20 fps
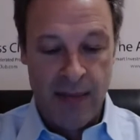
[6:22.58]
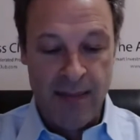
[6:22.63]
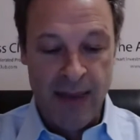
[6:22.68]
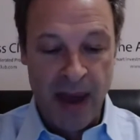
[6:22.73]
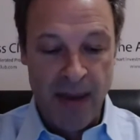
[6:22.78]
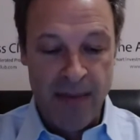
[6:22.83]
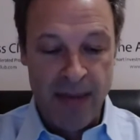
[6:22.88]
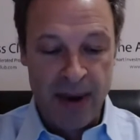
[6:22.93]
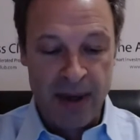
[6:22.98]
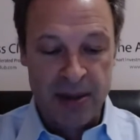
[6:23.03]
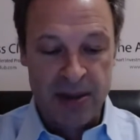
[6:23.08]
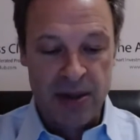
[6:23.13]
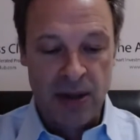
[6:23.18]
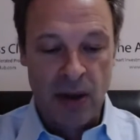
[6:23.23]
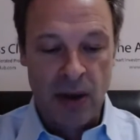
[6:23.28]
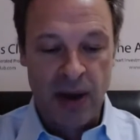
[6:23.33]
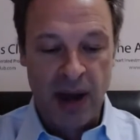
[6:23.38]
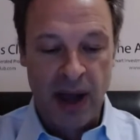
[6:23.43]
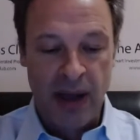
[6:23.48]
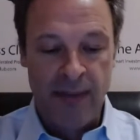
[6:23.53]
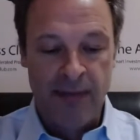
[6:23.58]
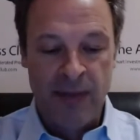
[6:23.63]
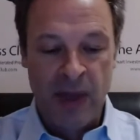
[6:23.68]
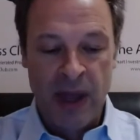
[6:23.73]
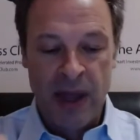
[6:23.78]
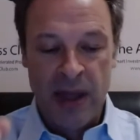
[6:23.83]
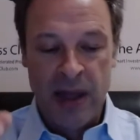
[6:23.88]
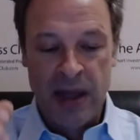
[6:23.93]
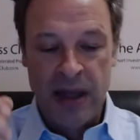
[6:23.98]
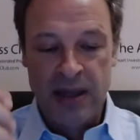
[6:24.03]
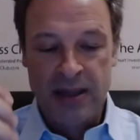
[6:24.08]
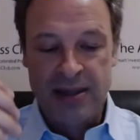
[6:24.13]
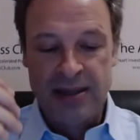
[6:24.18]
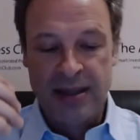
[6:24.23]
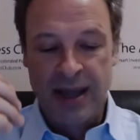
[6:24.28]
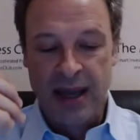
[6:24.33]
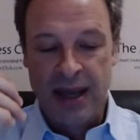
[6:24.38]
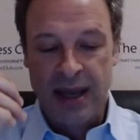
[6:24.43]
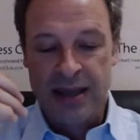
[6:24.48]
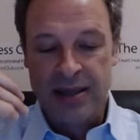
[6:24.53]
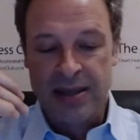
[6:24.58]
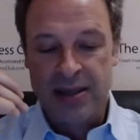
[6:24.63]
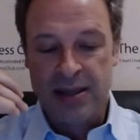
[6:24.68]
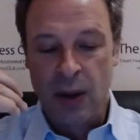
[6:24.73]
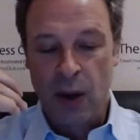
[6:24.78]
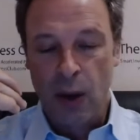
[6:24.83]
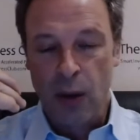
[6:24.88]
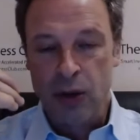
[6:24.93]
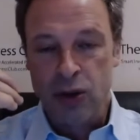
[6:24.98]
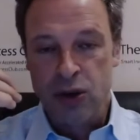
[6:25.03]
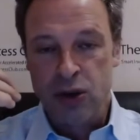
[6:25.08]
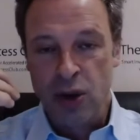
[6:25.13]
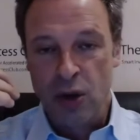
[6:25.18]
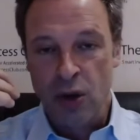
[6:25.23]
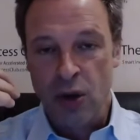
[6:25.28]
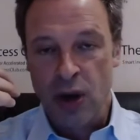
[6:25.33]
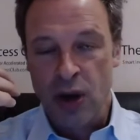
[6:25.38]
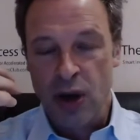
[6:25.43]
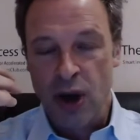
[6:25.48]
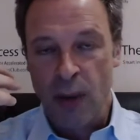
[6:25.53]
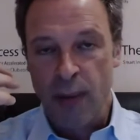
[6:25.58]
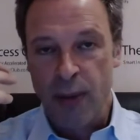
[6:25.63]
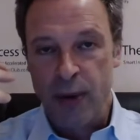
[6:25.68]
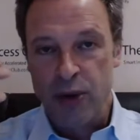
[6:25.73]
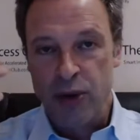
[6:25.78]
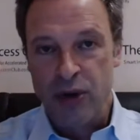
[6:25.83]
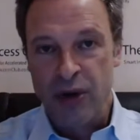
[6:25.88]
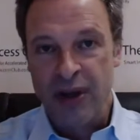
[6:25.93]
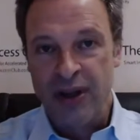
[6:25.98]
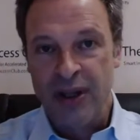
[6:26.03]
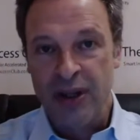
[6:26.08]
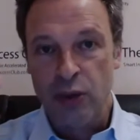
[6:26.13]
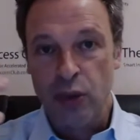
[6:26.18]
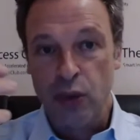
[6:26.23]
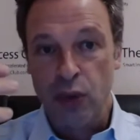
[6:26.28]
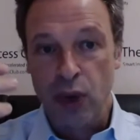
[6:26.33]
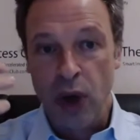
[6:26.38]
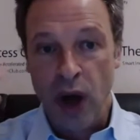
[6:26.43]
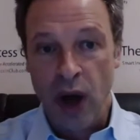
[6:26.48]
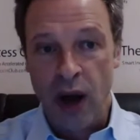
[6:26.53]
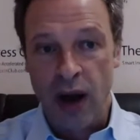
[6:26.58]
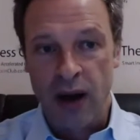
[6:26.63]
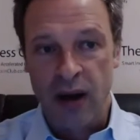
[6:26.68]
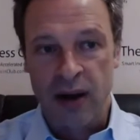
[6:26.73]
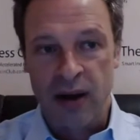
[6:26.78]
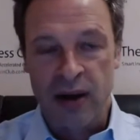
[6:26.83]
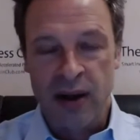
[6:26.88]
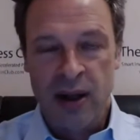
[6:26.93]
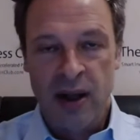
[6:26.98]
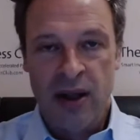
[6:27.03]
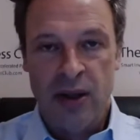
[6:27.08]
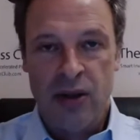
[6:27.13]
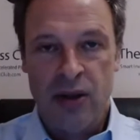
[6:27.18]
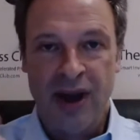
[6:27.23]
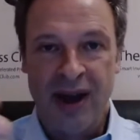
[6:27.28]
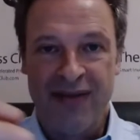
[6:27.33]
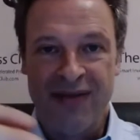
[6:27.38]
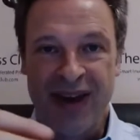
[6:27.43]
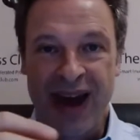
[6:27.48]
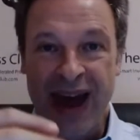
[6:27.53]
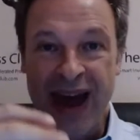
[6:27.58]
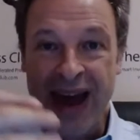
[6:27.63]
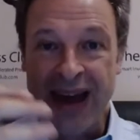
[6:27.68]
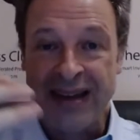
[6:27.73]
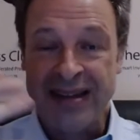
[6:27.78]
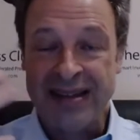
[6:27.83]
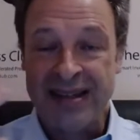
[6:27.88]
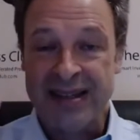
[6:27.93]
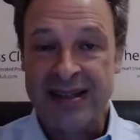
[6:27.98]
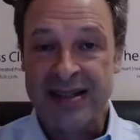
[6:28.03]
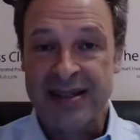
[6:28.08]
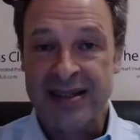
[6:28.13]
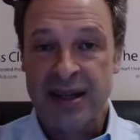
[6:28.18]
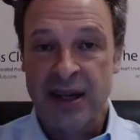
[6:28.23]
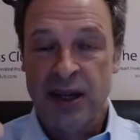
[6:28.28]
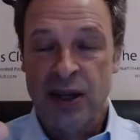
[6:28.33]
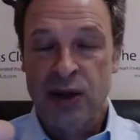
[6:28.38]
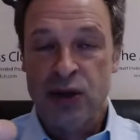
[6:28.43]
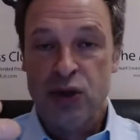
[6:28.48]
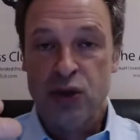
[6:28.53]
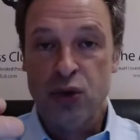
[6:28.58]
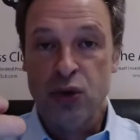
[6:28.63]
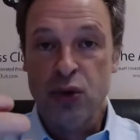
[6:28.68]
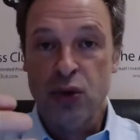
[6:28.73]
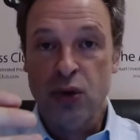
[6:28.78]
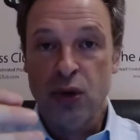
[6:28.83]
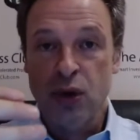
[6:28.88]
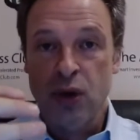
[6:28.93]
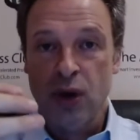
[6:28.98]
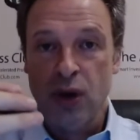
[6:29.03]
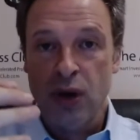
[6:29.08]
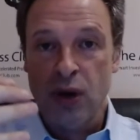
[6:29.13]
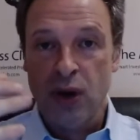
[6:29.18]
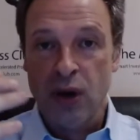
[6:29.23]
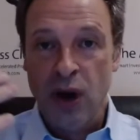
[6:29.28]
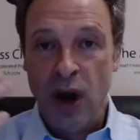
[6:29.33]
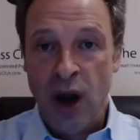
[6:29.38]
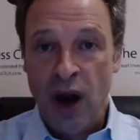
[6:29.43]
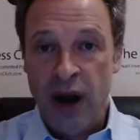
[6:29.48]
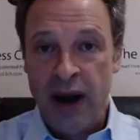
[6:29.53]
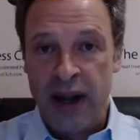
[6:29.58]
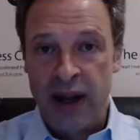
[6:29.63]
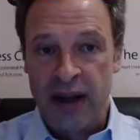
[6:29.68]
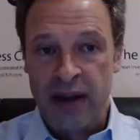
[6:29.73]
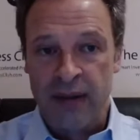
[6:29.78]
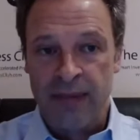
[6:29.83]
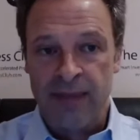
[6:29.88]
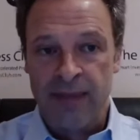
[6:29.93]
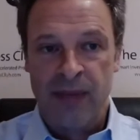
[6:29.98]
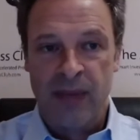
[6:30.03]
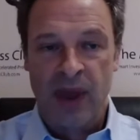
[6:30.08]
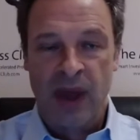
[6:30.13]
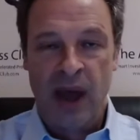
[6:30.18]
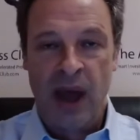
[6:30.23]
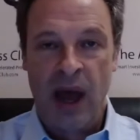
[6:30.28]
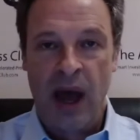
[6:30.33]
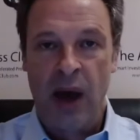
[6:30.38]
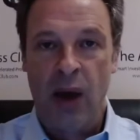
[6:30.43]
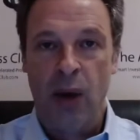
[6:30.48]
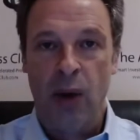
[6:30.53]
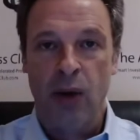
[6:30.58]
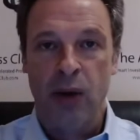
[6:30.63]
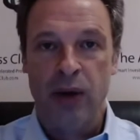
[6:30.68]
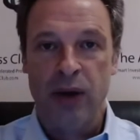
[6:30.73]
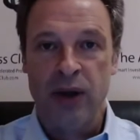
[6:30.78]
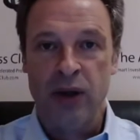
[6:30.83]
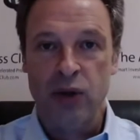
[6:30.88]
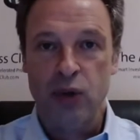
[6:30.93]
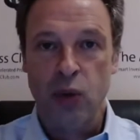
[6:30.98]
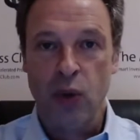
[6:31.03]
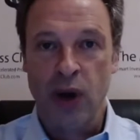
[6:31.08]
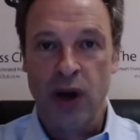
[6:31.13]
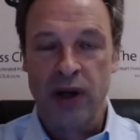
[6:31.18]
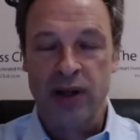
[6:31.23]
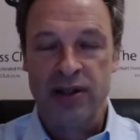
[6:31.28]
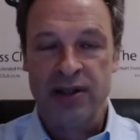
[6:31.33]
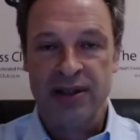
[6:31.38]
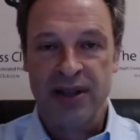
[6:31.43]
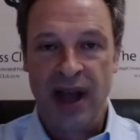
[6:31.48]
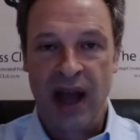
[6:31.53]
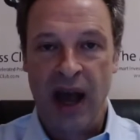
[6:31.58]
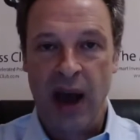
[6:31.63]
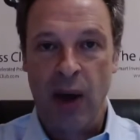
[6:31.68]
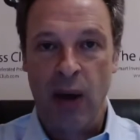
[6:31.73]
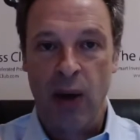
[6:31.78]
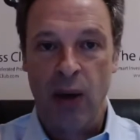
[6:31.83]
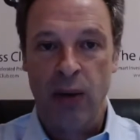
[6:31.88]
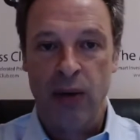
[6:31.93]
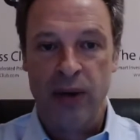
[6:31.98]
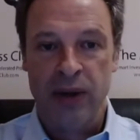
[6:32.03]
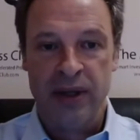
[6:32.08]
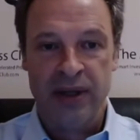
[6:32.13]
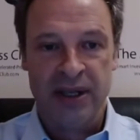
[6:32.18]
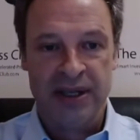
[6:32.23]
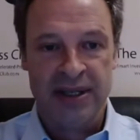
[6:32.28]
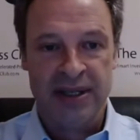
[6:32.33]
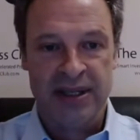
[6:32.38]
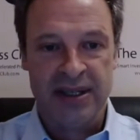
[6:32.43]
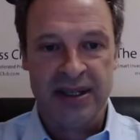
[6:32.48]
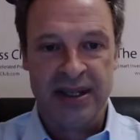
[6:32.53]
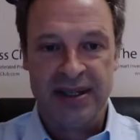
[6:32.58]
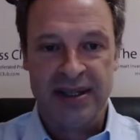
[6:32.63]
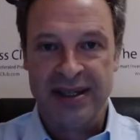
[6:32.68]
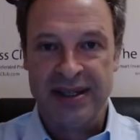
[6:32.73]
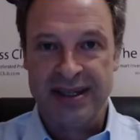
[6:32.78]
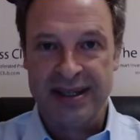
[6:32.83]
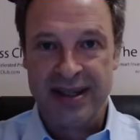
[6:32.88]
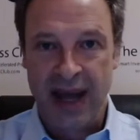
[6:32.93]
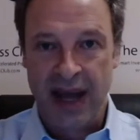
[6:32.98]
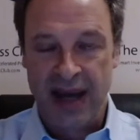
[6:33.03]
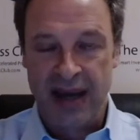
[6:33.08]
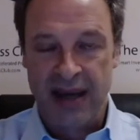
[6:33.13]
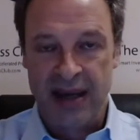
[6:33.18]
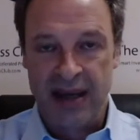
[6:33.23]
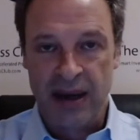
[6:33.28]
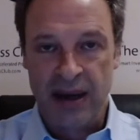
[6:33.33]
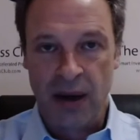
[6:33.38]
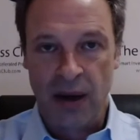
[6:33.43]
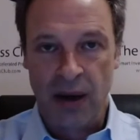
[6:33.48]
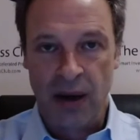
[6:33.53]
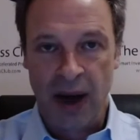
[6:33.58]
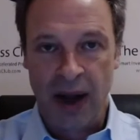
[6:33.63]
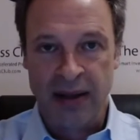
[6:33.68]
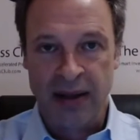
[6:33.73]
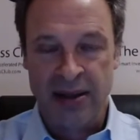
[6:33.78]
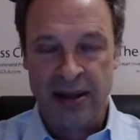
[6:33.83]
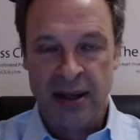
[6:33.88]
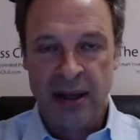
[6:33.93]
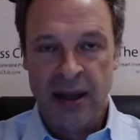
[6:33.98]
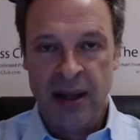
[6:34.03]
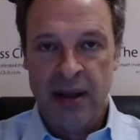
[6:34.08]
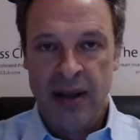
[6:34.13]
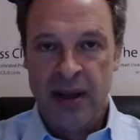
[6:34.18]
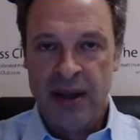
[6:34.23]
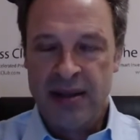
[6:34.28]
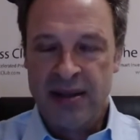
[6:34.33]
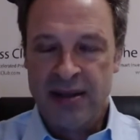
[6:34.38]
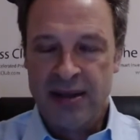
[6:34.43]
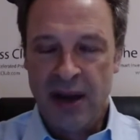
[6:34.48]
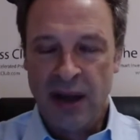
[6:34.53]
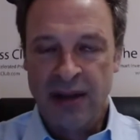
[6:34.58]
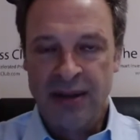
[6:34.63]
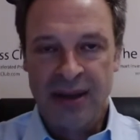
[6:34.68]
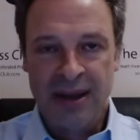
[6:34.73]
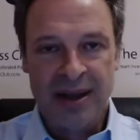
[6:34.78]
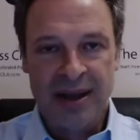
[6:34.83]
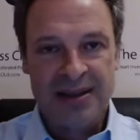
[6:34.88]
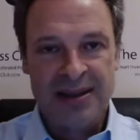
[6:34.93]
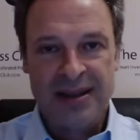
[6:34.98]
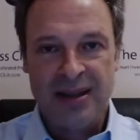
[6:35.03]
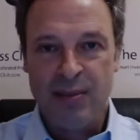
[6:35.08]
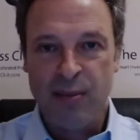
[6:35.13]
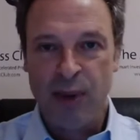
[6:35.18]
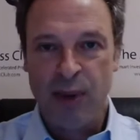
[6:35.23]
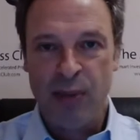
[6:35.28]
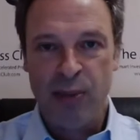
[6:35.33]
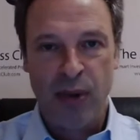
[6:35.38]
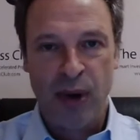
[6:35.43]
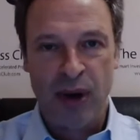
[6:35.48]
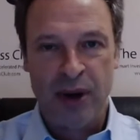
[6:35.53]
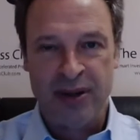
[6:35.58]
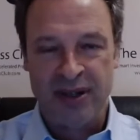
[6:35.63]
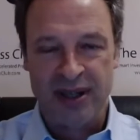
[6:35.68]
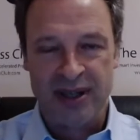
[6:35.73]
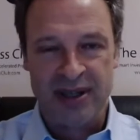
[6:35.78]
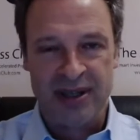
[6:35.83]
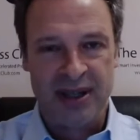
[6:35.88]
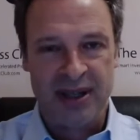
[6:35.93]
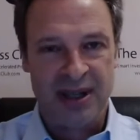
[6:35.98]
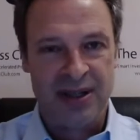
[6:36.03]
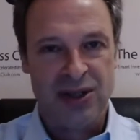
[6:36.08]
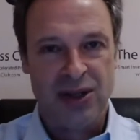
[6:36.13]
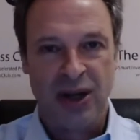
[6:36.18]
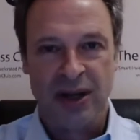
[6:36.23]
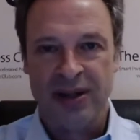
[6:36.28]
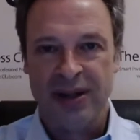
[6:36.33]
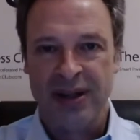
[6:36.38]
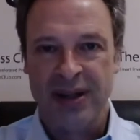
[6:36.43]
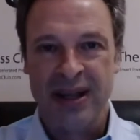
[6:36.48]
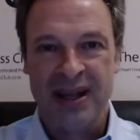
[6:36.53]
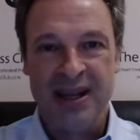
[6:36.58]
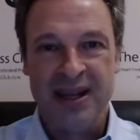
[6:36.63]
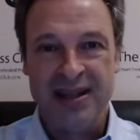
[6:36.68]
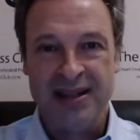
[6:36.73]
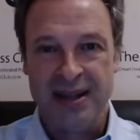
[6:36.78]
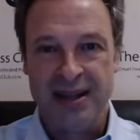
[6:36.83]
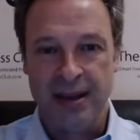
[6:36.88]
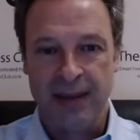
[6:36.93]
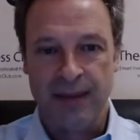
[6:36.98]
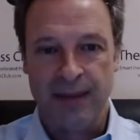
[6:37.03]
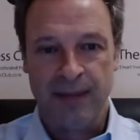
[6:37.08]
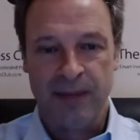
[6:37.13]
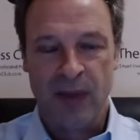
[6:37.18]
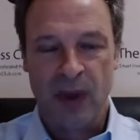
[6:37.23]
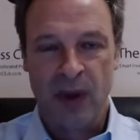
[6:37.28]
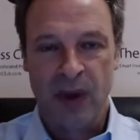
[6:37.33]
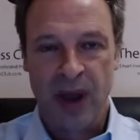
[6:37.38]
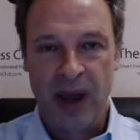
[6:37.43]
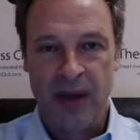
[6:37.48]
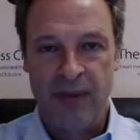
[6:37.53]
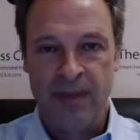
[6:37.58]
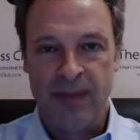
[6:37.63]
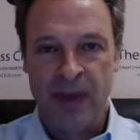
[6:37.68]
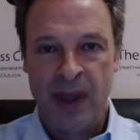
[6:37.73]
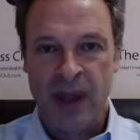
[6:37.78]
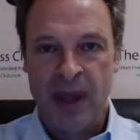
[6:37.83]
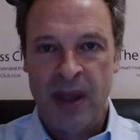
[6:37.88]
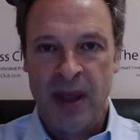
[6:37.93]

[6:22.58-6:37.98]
members, okay? It's also an opportunity to learn. You have access to learning how it works, how this is done, all right? It's not a simple process. It's not easy, okay?